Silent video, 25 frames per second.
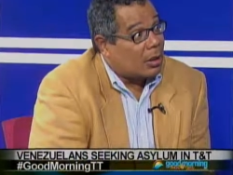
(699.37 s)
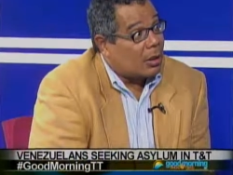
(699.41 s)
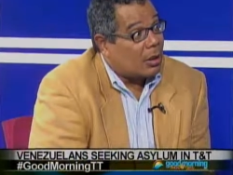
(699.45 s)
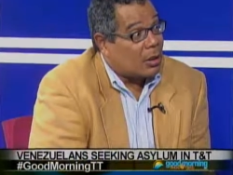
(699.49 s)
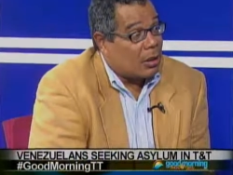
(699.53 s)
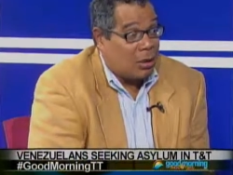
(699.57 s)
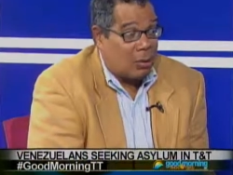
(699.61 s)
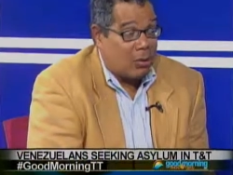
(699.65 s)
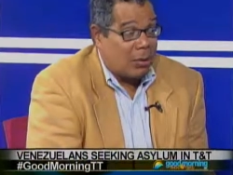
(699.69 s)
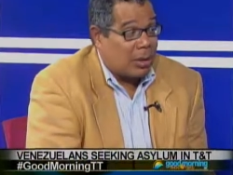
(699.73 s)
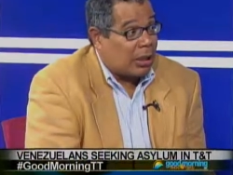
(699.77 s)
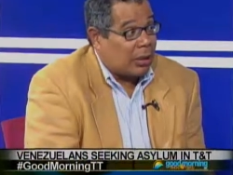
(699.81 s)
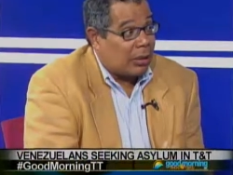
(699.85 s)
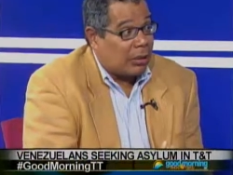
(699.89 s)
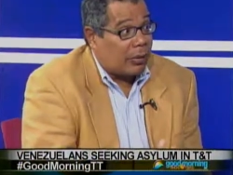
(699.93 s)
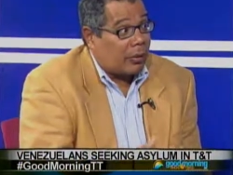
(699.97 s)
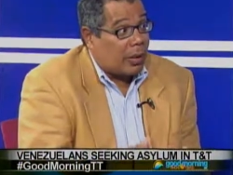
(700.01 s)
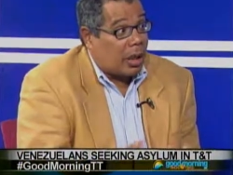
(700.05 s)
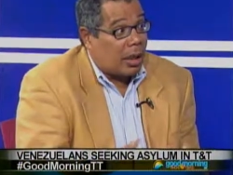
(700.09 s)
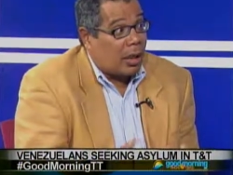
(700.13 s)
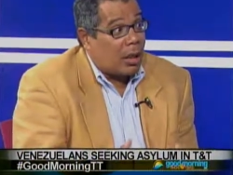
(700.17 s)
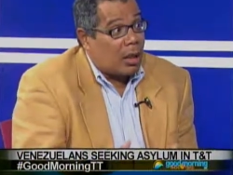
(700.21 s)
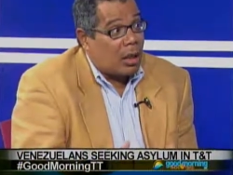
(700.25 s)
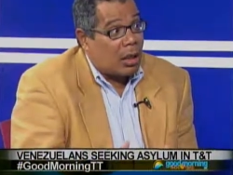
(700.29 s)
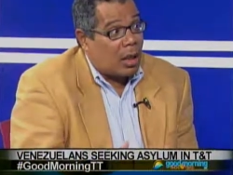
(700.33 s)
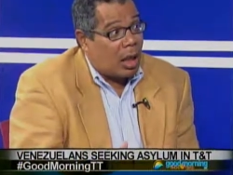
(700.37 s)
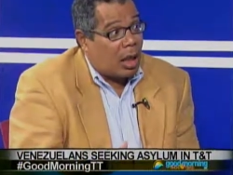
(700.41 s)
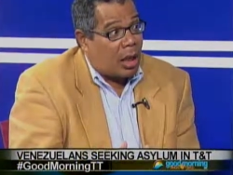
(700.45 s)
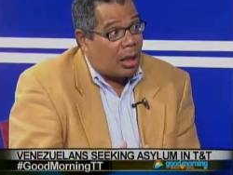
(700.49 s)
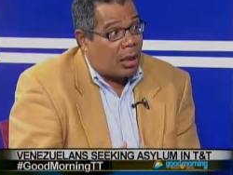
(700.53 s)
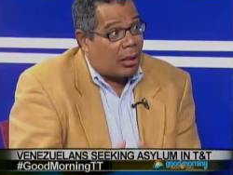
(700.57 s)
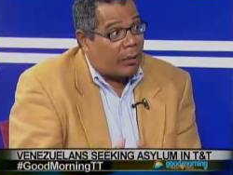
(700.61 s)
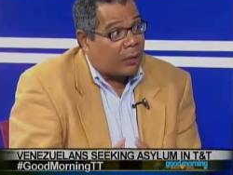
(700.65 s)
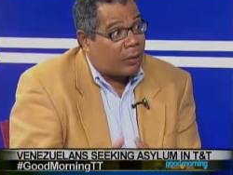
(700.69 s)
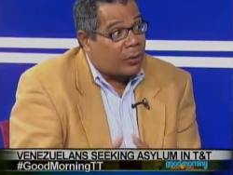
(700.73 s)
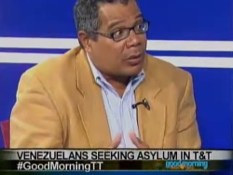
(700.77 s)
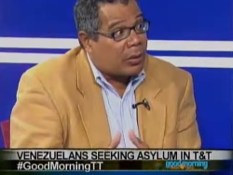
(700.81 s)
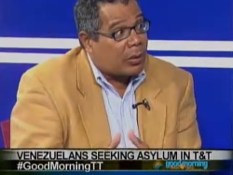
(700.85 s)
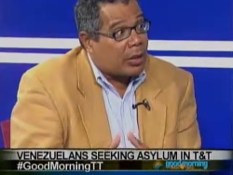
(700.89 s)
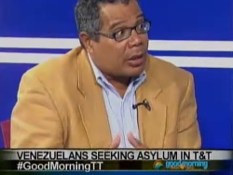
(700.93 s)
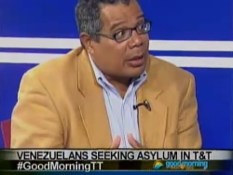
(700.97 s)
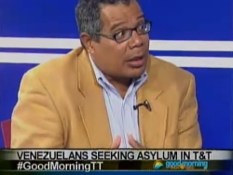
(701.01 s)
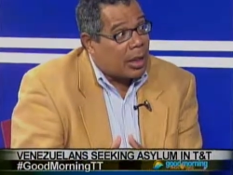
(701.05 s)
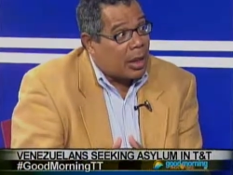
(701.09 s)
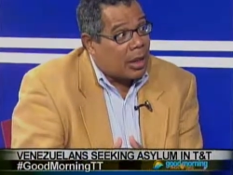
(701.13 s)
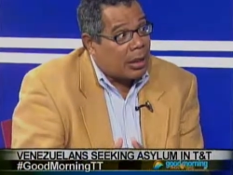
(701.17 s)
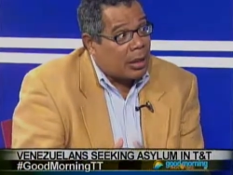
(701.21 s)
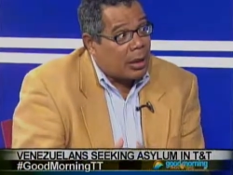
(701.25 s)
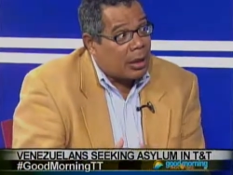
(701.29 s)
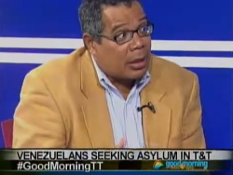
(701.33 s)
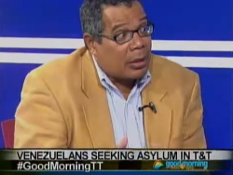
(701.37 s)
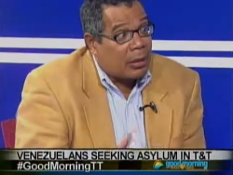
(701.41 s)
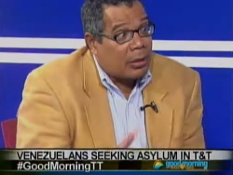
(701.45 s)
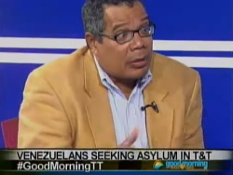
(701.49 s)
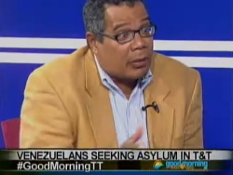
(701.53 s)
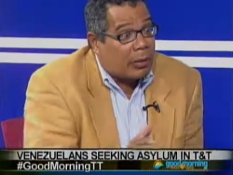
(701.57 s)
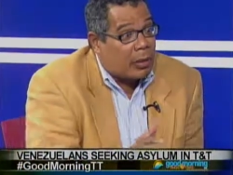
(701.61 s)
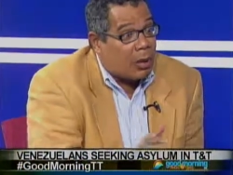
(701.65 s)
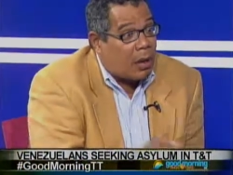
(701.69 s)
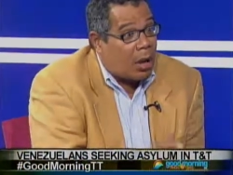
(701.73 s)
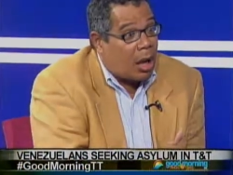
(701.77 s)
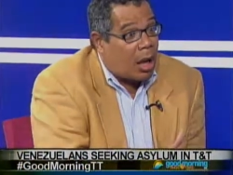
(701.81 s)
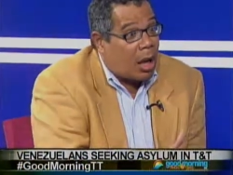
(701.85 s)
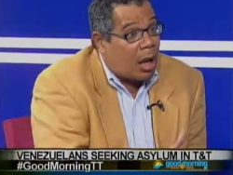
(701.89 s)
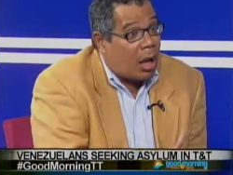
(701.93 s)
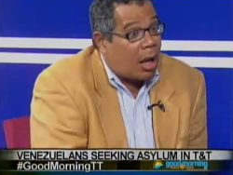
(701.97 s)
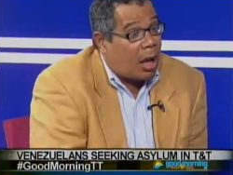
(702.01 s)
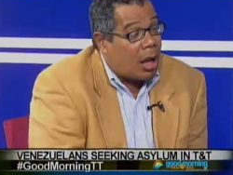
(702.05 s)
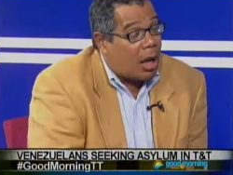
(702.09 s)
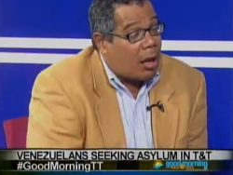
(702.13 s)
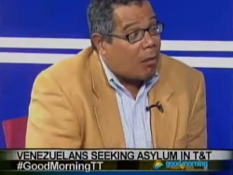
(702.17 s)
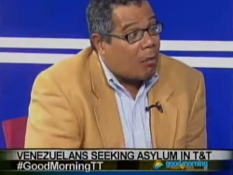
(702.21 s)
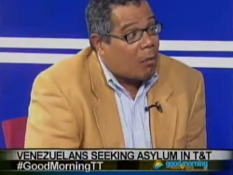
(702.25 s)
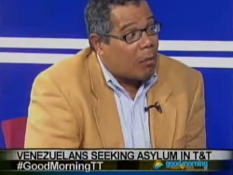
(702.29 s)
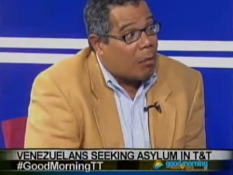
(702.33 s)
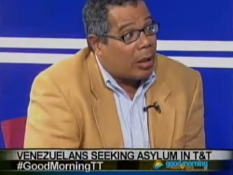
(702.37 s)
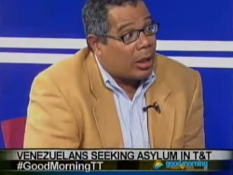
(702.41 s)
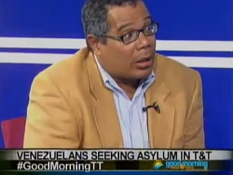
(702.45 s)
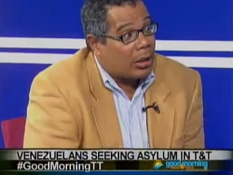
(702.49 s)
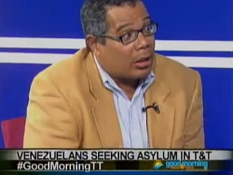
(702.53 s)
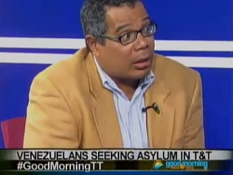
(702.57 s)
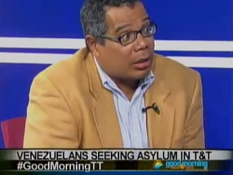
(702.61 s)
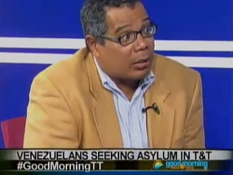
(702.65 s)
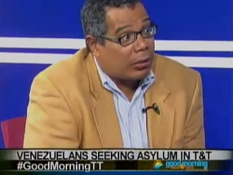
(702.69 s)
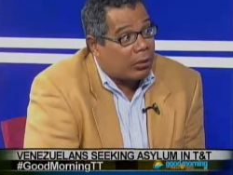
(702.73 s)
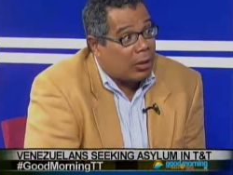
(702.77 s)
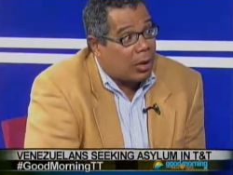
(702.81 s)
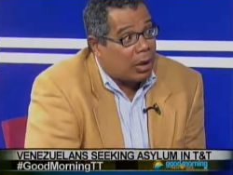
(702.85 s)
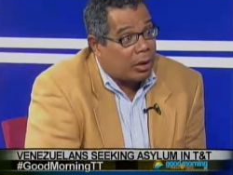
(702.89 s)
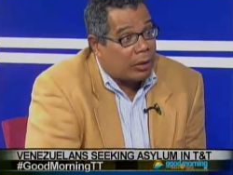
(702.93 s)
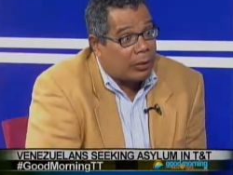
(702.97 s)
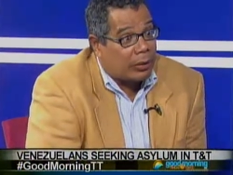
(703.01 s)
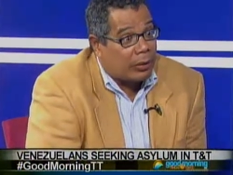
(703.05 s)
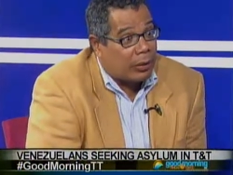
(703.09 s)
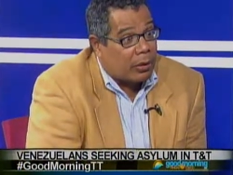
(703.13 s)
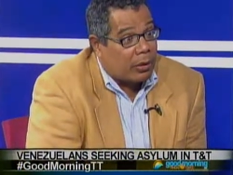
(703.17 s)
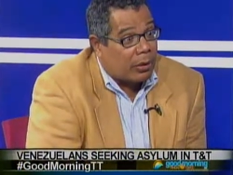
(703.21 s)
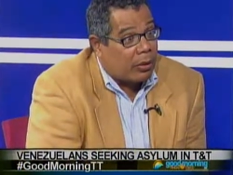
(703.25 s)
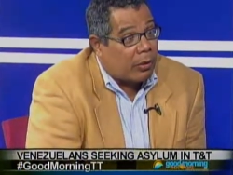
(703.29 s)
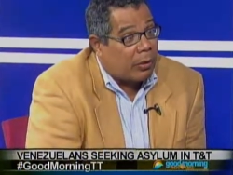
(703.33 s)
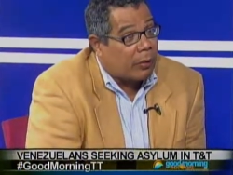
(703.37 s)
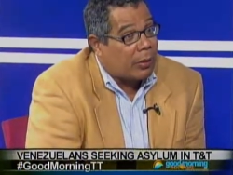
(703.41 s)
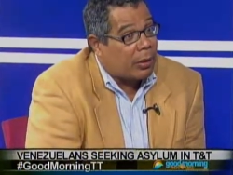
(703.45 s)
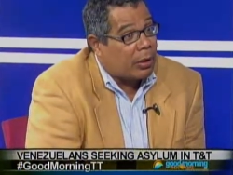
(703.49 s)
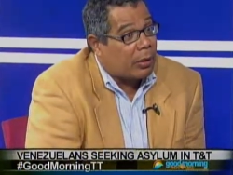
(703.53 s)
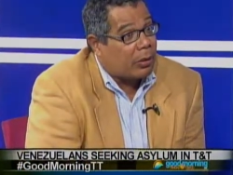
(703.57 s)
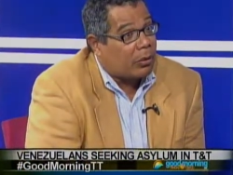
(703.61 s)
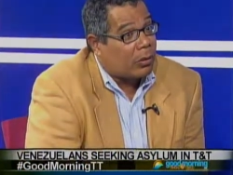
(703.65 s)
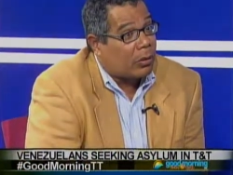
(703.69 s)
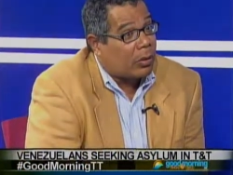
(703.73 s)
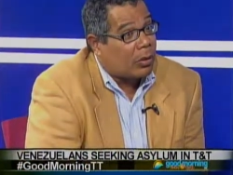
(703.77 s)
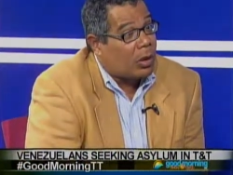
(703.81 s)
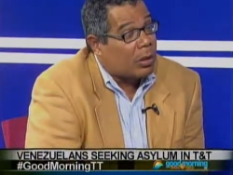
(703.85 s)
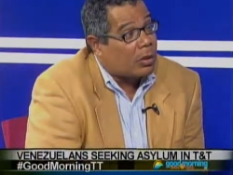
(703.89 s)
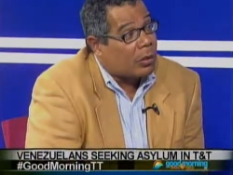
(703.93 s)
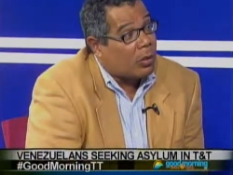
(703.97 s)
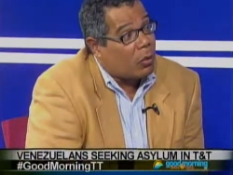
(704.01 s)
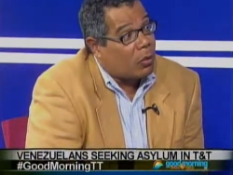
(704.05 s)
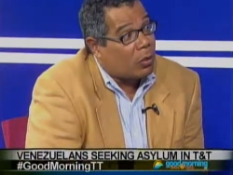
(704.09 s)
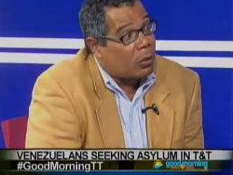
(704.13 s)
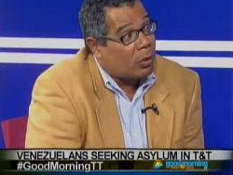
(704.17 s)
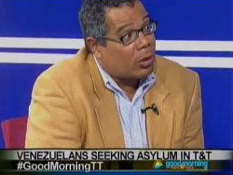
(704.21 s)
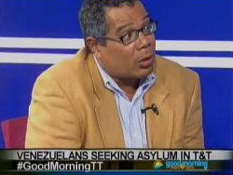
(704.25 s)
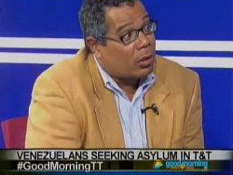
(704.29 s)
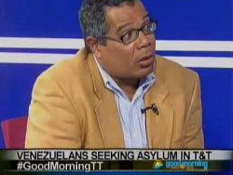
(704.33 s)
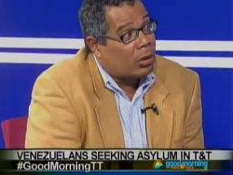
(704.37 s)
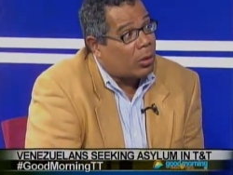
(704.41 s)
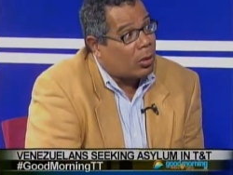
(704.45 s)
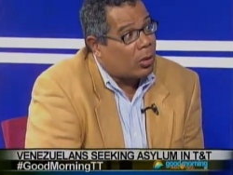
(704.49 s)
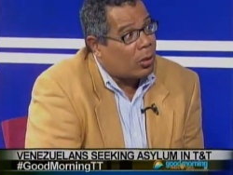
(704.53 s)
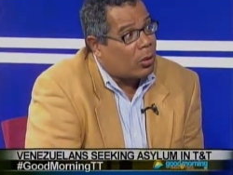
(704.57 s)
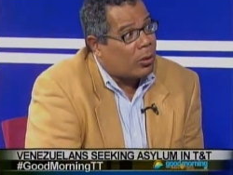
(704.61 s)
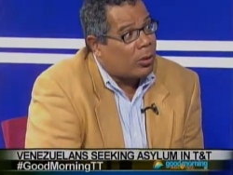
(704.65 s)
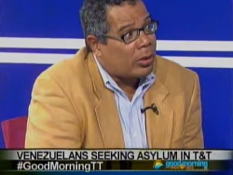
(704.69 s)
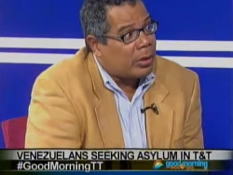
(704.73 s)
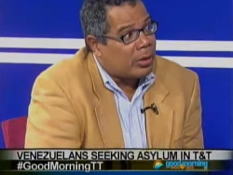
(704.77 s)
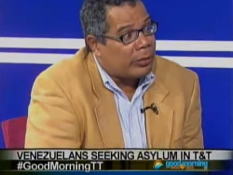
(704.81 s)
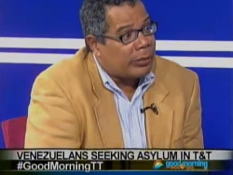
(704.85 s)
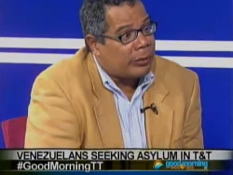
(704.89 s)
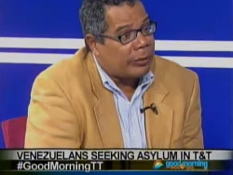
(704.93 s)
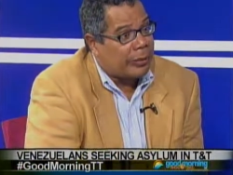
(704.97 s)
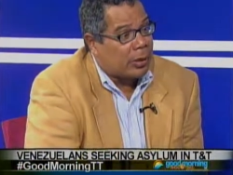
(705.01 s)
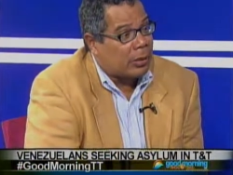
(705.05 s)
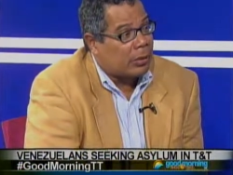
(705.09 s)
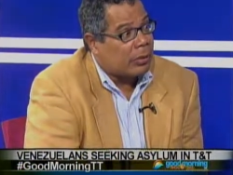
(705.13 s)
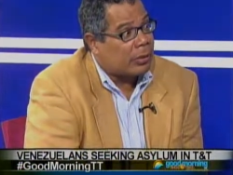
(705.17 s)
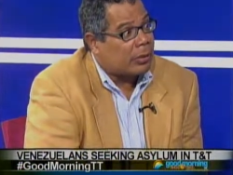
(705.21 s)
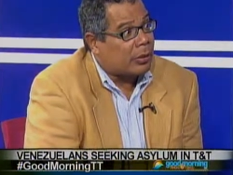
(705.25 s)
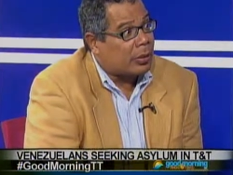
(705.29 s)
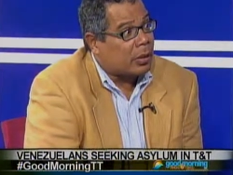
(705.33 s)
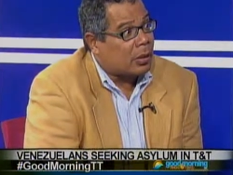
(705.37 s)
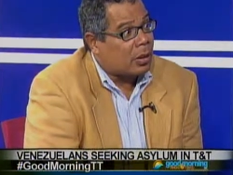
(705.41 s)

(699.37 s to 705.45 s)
Because a lot of Trinidadians went across to Venezuela to work on the oil fields,